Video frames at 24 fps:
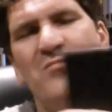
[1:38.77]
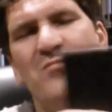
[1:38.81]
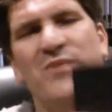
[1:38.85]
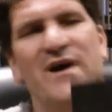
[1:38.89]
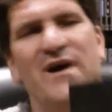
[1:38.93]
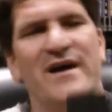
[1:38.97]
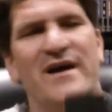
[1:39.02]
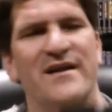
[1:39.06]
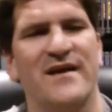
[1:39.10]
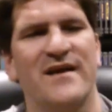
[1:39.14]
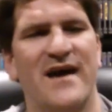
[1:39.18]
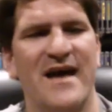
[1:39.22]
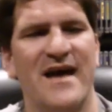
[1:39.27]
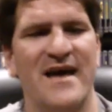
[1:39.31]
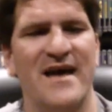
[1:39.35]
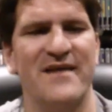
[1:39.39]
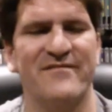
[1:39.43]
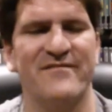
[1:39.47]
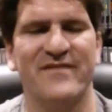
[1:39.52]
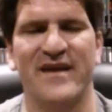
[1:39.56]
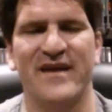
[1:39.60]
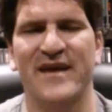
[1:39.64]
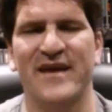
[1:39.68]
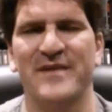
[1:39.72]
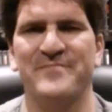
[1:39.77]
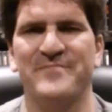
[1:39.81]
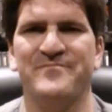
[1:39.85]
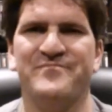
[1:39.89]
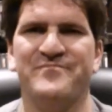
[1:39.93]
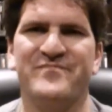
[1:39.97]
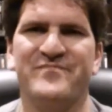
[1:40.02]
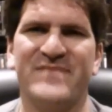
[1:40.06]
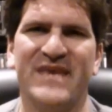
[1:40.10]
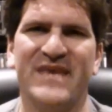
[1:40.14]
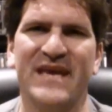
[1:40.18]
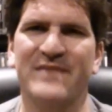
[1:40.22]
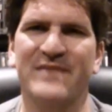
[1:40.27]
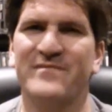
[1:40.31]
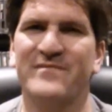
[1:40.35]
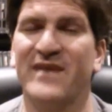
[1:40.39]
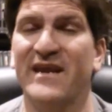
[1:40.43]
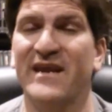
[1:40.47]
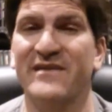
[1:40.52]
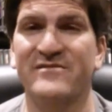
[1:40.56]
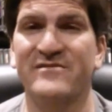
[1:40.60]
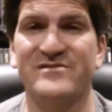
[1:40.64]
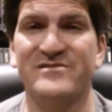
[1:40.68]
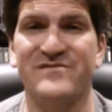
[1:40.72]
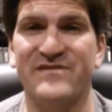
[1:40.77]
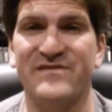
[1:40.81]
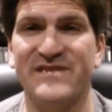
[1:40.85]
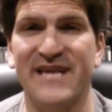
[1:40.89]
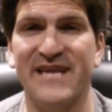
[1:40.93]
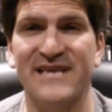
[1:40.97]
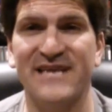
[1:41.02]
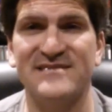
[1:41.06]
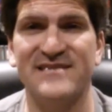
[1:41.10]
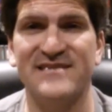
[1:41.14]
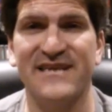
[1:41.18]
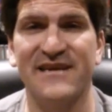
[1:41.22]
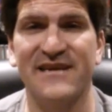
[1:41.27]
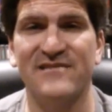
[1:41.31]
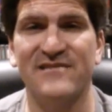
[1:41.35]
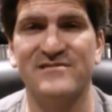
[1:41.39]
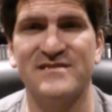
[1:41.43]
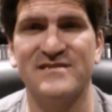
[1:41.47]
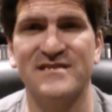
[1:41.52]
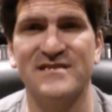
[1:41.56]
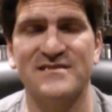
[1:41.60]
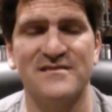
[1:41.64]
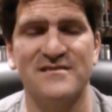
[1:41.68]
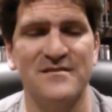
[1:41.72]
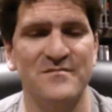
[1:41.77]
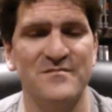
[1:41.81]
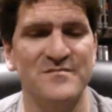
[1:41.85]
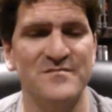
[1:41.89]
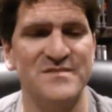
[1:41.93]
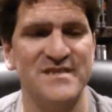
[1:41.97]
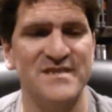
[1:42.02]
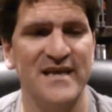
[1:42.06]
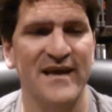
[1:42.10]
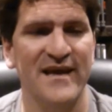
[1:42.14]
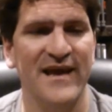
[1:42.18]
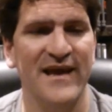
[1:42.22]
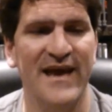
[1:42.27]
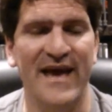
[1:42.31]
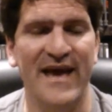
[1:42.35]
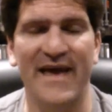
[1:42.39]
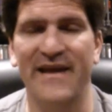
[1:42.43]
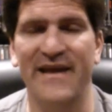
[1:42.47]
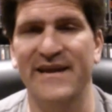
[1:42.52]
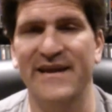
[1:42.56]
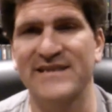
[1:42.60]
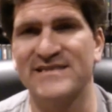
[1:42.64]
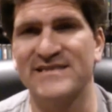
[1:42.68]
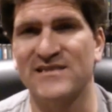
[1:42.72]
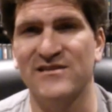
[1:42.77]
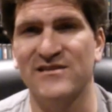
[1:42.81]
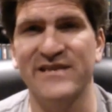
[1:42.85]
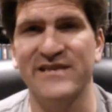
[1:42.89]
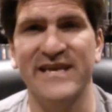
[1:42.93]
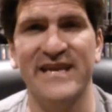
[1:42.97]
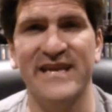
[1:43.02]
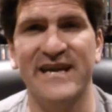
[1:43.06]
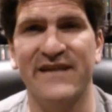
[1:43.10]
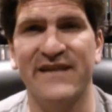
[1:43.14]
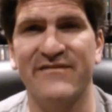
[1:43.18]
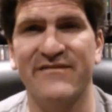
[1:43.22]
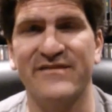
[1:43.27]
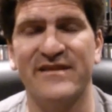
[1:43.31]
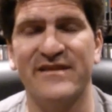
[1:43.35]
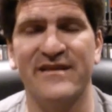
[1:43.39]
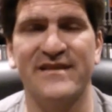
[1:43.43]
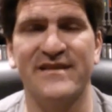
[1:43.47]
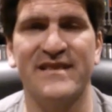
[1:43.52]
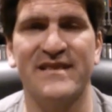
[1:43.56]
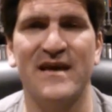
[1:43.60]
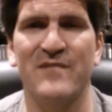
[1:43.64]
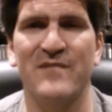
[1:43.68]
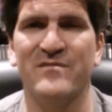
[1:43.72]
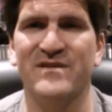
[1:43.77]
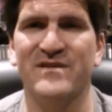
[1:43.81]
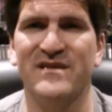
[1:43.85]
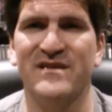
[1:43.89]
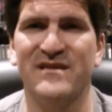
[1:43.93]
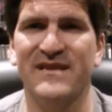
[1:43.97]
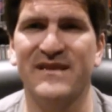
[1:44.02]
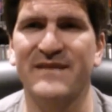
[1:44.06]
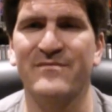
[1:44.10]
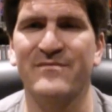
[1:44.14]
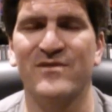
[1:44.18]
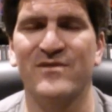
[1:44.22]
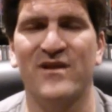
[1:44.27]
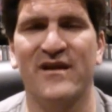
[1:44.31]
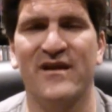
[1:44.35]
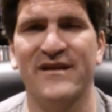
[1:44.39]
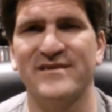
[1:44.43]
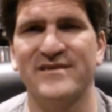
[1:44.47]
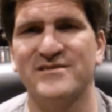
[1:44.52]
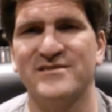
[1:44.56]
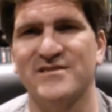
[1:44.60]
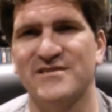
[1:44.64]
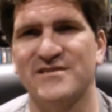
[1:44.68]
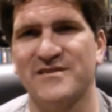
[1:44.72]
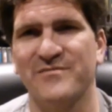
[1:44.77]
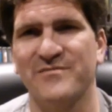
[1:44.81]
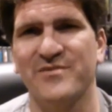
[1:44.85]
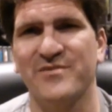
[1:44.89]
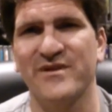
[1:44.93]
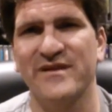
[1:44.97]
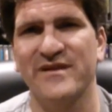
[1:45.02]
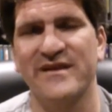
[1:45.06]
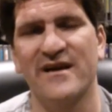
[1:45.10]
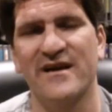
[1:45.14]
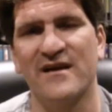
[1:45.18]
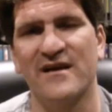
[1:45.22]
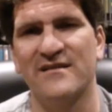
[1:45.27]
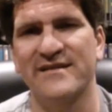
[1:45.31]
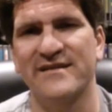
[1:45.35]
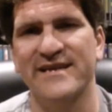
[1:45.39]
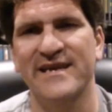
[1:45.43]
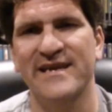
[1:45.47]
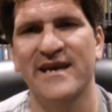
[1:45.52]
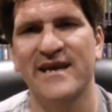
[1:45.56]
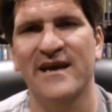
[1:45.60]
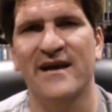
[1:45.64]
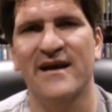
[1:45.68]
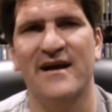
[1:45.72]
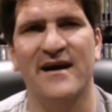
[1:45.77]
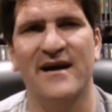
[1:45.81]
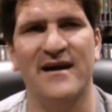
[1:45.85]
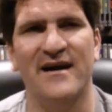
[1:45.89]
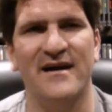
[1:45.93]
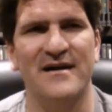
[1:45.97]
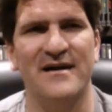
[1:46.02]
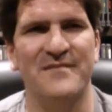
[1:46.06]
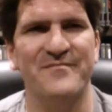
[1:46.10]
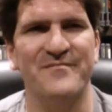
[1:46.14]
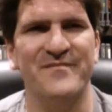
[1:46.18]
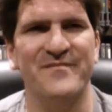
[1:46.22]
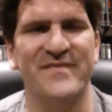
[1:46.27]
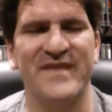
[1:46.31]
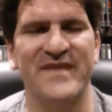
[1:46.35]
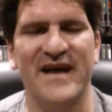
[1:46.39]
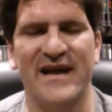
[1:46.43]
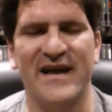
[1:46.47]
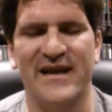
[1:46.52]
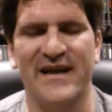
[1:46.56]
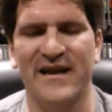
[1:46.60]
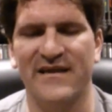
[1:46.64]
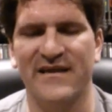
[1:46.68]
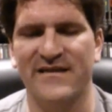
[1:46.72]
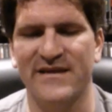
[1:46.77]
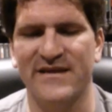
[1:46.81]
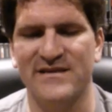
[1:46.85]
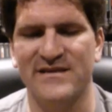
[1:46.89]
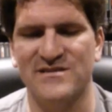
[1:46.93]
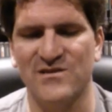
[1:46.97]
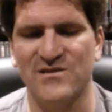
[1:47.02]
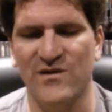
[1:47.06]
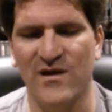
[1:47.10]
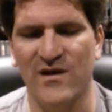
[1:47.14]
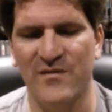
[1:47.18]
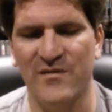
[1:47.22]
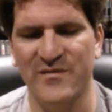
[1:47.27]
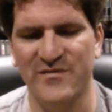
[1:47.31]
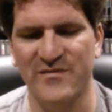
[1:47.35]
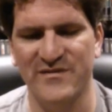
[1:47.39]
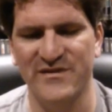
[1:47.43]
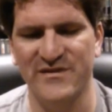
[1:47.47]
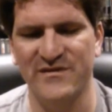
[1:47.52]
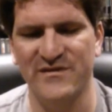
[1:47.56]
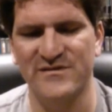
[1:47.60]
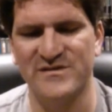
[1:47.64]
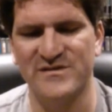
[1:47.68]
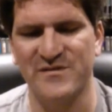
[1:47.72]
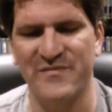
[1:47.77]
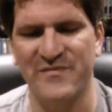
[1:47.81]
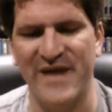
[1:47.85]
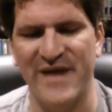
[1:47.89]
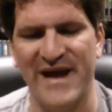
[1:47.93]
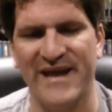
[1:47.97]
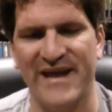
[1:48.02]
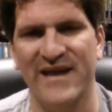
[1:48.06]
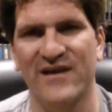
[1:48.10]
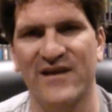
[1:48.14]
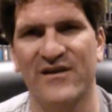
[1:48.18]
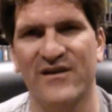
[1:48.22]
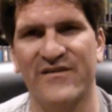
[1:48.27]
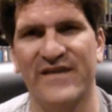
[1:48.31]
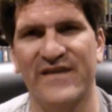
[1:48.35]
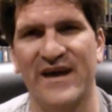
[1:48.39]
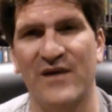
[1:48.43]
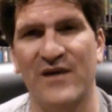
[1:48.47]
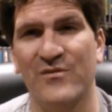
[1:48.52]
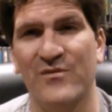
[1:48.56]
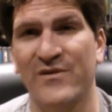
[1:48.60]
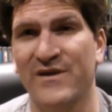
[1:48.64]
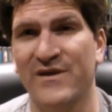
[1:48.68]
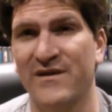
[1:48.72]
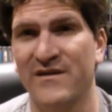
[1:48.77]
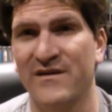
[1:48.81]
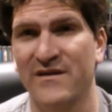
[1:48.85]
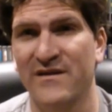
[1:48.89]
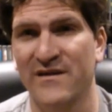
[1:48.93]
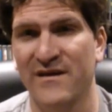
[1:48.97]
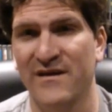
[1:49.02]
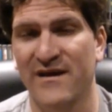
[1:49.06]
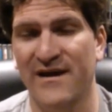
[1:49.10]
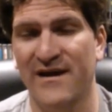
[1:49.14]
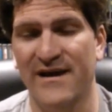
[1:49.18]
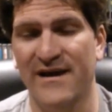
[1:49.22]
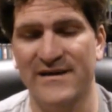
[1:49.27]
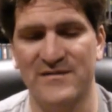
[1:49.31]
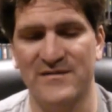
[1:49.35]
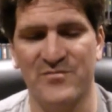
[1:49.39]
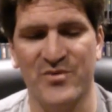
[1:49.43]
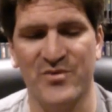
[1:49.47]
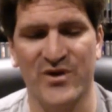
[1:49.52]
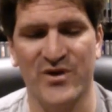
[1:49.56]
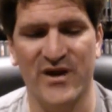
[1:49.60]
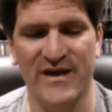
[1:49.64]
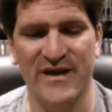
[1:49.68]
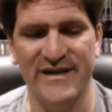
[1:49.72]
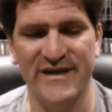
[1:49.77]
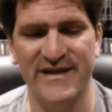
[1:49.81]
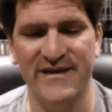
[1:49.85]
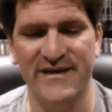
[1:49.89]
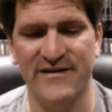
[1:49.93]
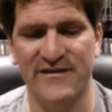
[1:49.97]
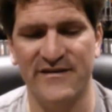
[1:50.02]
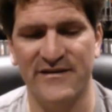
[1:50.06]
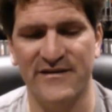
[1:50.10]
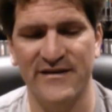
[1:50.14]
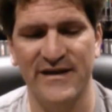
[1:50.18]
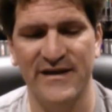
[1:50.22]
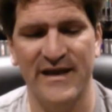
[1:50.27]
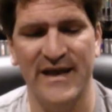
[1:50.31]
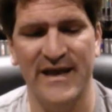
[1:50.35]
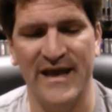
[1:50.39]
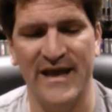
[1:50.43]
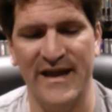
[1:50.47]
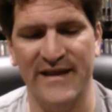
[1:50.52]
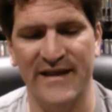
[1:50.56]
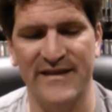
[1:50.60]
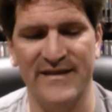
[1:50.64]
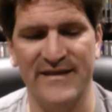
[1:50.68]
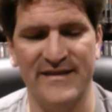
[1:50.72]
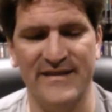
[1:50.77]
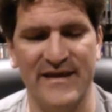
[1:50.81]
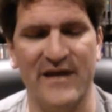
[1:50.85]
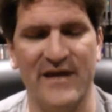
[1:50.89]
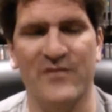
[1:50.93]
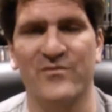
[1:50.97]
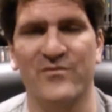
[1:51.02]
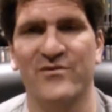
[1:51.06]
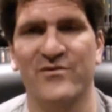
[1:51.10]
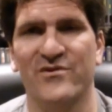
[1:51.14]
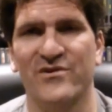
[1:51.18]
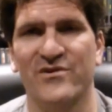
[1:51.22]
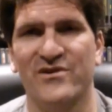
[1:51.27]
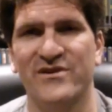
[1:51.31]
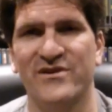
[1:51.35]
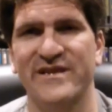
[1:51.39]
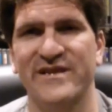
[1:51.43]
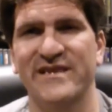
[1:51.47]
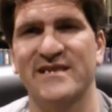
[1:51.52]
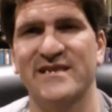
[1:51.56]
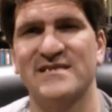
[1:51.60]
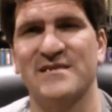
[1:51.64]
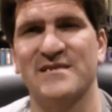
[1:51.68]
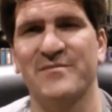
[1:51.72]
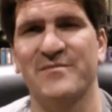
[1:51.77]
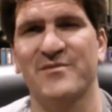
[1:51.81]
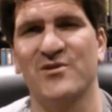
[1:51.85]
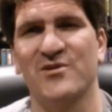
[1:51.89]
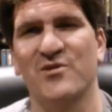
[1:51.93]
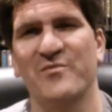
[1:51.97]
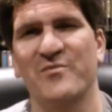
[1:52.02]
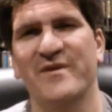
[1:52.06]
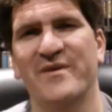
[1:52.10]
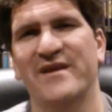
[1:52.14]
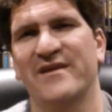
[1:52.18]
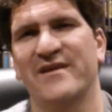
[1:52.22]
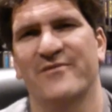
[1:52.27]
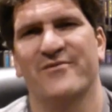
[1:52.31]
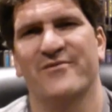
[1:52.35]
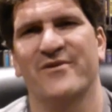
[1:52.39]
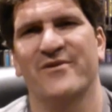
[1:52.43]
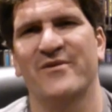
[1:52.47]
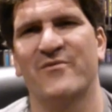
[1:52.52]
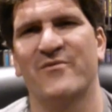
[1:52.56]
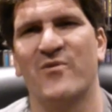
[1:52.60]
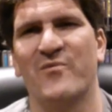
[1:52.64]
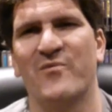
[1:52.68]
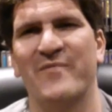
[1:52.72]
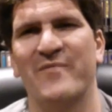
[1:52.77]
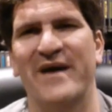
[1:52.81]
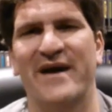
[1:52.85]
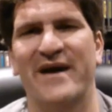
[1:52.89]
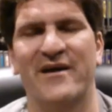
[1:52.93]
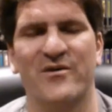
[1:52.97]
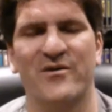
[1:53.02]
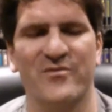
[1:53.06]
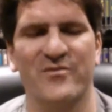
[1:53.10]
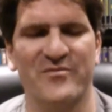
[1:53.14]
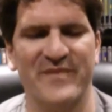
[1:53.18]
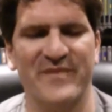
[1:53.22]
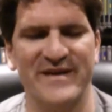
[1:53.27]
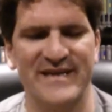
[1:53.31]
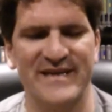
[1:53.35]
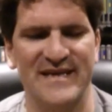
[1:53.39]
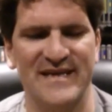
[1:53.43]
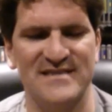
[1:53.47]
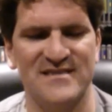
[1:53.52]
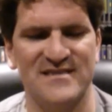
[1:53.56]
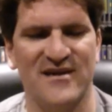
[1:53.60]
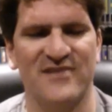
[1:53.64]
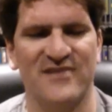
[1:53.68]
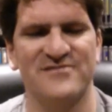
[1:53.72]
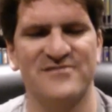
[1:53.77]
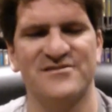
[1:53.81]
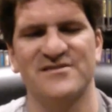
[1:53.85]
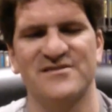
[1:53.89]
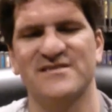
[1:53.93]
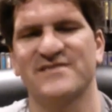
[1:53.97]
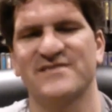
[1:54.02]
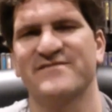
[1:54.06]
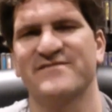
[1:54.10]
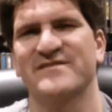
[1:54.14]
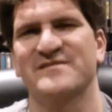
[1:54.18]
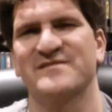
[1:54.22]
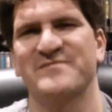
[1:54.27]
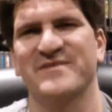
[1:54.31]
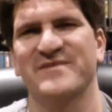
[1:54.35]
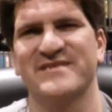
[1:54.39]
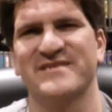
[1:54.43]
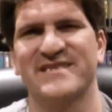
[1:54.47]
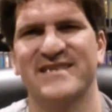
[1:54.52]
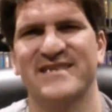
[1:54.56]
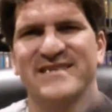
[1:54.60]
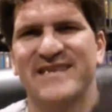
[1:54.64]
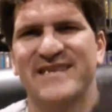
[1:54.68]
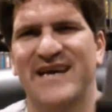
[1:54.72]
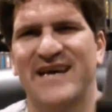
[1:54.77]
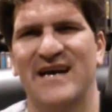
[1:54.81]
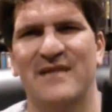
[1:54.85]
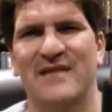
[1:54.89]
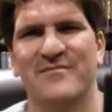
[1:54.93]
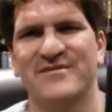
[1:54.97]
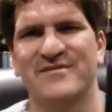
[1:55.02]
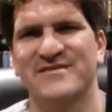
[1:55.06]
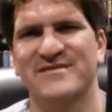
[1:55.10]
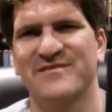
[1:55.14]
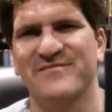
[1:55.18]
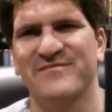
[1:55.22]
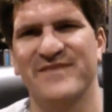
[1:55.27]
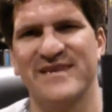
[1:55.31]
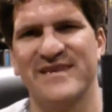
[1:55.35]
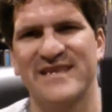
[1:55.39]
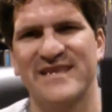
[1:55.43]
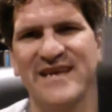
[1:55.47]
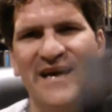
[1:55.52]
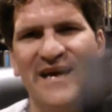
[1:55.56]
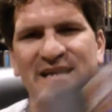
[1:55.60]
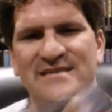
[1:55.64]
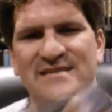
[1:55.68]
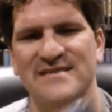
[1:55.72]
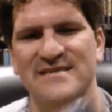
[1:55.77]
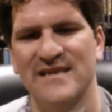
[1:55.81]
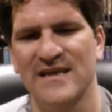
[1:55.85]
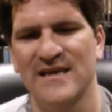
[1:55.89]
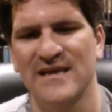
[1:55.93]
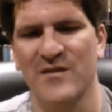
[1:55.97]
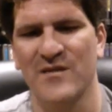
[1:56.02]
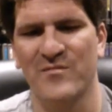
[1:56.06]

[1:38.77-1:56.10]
but I have a game that I use for testing out systems, and it's clean and everything like that, but the label on it's just completely ugly, um, that kind of thing. So I'll be able to use the backing on that one uh, to put on here, and I think that will clean this up a little bit, and it really won't matter with my test cartridge if it's missing a tab or something like that.